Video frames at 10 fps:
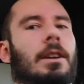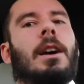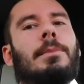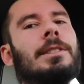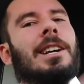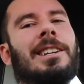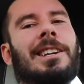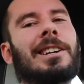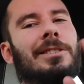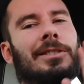gonna say it
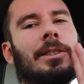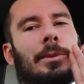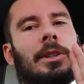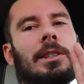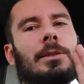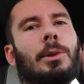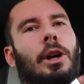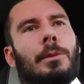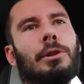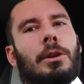again, just so you guys can be
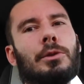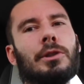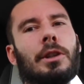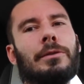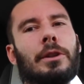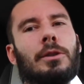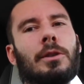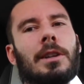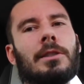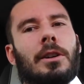like, how many times you're gonna say it's a
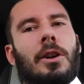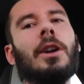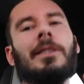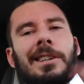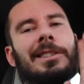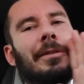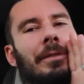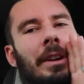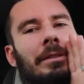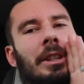$52,000 car? It's a
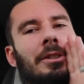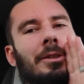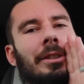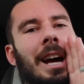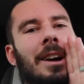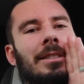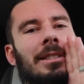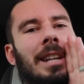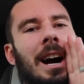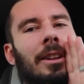
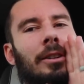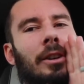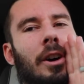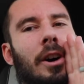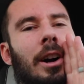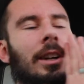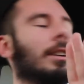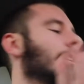$52,000 car.